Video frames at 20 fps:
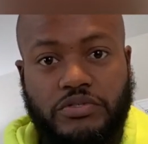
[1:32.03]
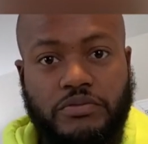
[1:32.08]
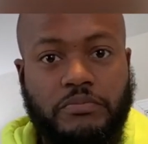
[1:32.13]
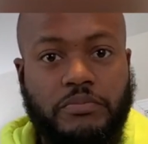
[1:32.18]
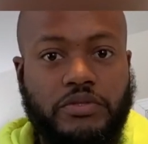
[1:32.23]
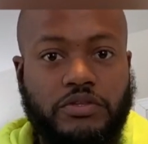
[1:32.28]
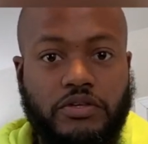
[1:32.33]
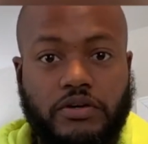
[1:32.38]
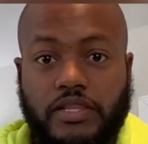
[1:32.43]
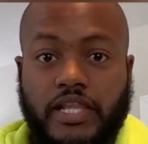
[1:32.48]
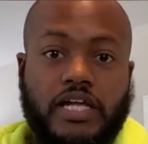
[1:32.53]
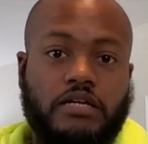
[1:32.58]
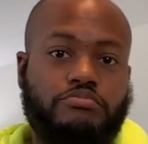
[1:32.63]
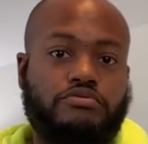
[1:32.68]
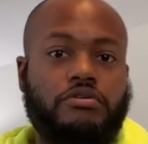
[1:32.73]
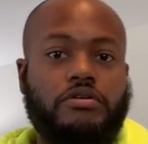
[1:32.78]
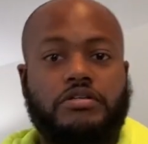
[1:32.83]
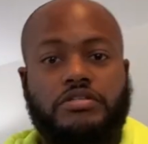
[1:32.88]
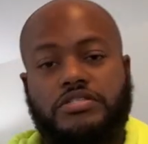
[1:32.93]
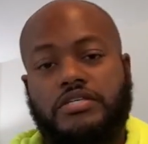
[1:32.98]
There are a lot of
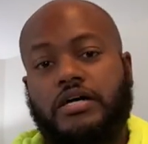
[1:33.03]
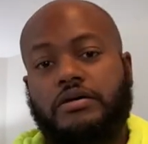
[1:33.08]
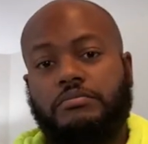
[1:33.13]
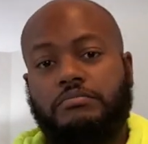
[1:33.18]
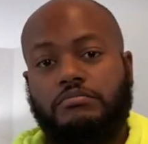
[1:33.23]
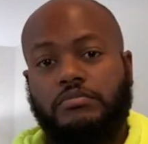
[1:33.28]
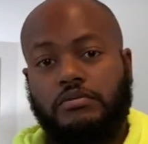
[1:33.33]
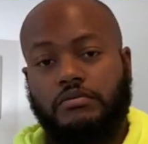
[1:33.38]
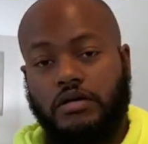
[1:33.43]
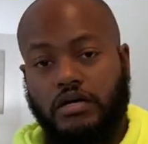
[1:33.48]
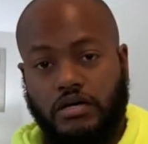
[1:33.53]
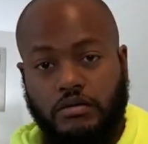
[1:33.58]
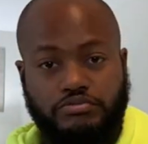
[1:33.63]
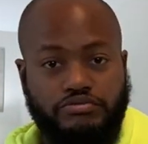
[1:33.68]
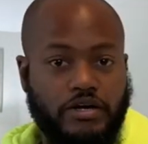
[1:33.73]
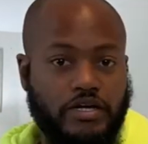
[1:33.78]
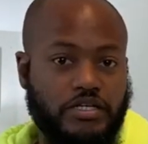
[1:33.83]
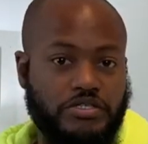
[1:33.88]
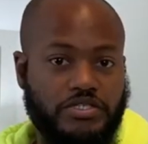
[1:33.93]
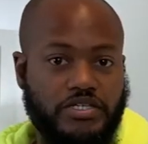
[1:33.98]
products
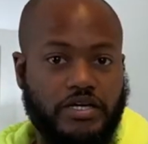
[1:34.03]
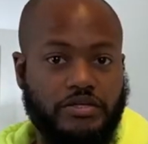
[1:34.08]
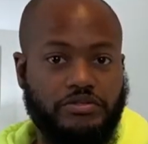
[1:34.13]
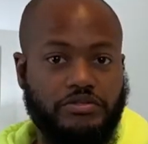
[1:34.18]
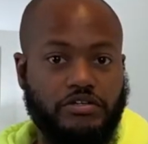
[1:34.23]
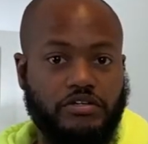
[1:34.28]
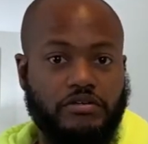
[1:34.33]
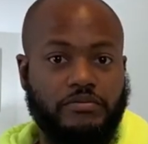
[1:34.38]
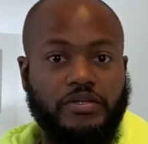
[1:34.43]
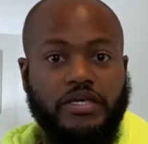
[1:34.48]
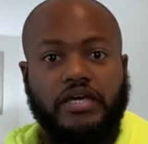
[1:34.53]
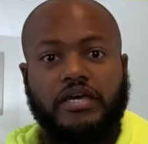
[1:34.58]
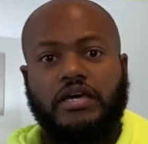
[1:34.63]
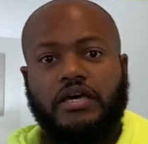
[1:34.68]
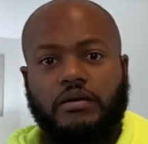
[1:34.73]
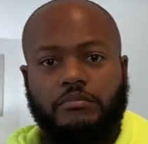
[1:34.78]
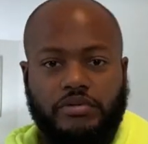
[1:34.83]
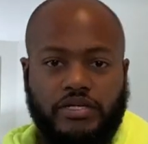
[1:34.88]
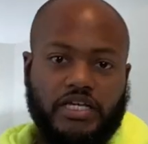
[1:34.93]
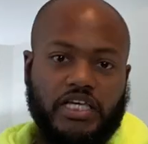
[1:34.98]
out there,
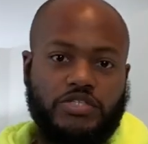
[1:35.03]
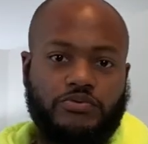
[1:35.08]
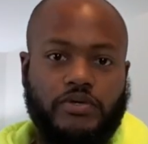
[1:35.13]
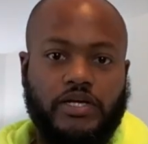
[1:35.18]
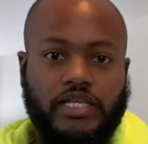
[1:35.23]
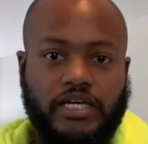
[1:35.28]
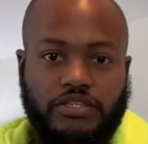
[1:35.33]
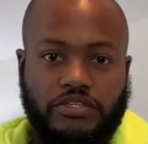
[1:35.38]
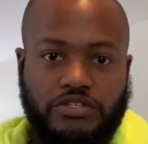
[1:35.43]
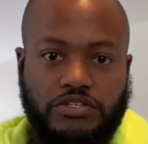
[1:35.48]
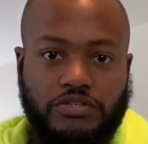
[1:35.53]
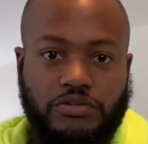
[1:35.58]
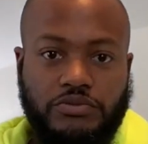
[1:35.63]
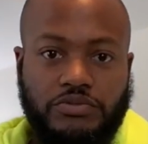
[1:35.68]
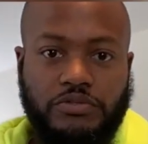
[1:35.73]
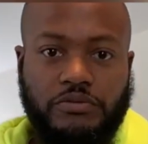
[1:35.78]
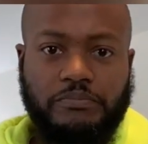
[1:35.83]
but that's what I like to use.